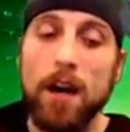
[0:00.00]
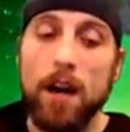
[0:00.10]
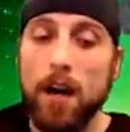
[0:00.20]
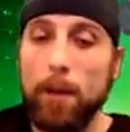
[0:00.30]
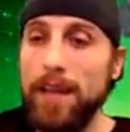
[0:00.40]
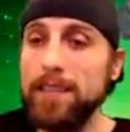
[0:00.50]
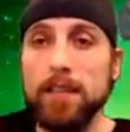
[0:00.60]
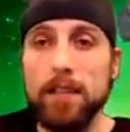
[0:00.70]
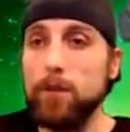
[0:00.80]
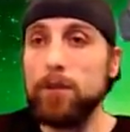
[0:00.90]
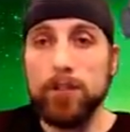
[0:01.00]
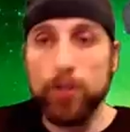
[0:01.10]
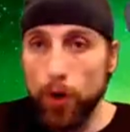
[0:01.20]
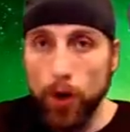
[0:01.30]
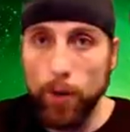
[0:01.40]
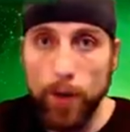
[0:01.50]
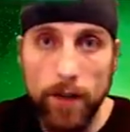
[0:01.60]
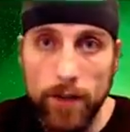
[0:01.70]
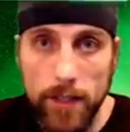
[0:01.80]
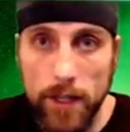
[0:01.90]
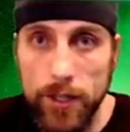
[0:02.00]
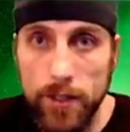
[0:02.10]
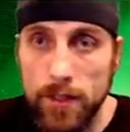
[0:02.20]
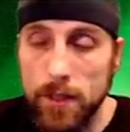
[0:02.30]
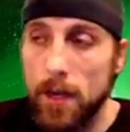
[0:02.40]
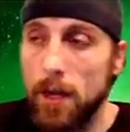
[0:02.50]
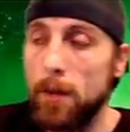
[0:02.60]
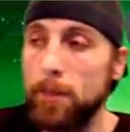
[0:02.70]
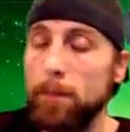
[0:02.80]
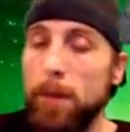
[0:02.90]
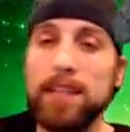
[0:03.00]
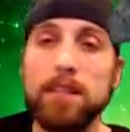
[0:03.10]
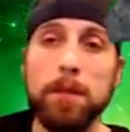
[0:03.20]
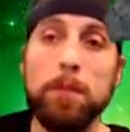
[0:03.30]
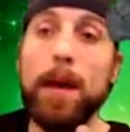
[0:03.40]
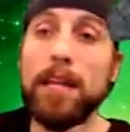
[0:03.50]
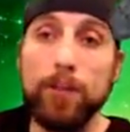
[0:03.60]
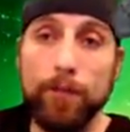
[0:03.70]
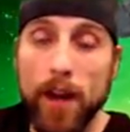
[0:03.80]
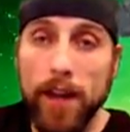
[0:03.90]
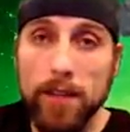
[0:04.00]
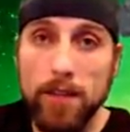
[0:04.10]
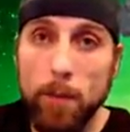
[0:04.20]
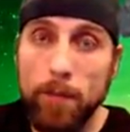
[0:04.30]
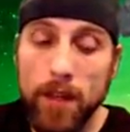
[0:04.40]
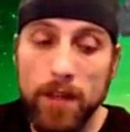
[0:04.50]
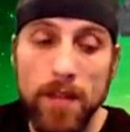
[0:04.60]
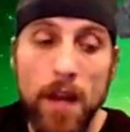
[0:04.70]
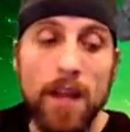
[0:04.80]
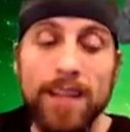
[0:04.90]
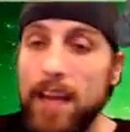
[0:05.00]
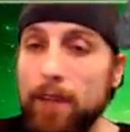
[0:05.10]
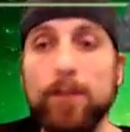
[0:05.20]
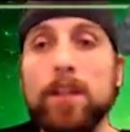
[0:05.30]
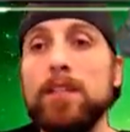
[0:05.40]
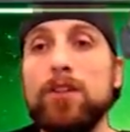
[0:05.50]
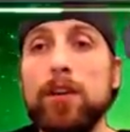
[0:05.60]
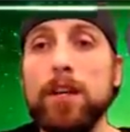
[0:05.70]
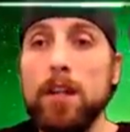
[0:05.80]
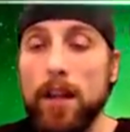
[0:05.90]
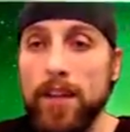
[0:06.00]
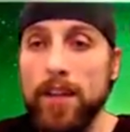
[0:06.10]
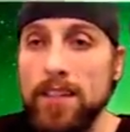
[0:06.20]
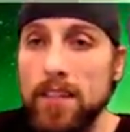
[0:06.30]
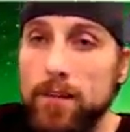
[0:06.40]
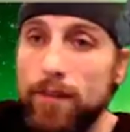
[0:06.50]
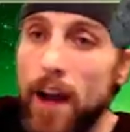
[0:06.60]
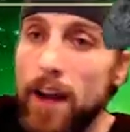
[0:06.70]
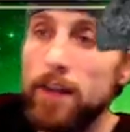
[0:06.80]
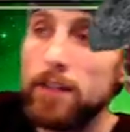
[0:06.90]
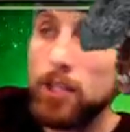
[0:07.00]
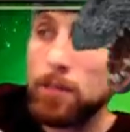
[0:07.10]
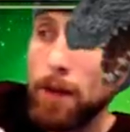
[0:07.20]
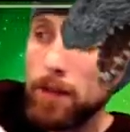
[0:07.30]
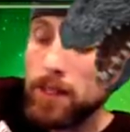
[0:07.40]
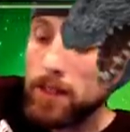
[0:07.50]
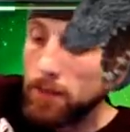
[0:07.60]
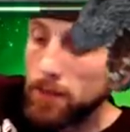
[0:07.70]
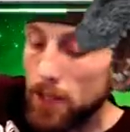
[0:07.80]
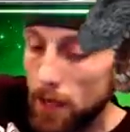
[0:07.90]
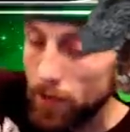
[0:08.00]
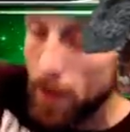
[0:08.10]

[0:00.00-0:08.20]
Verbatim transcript: Uh, basically will destroy whatever it touches, um, possibly petrifying some things, definitely turning a lot of things into fire and just melting some stuff.